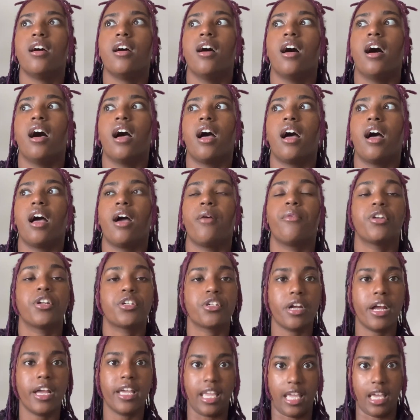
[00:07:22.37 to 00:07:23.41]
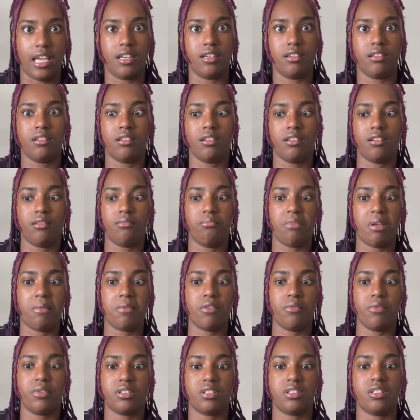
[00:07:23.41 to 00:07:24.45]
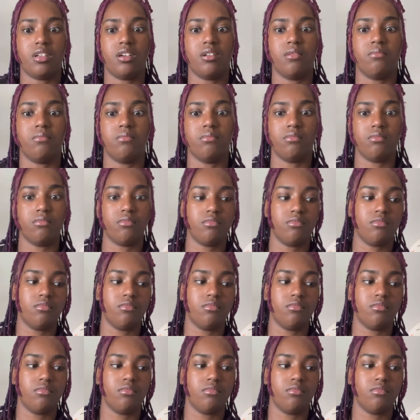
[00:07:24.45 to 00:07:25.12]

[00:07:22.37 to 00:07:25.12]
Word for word: Uh, I wanna try again, maybe with some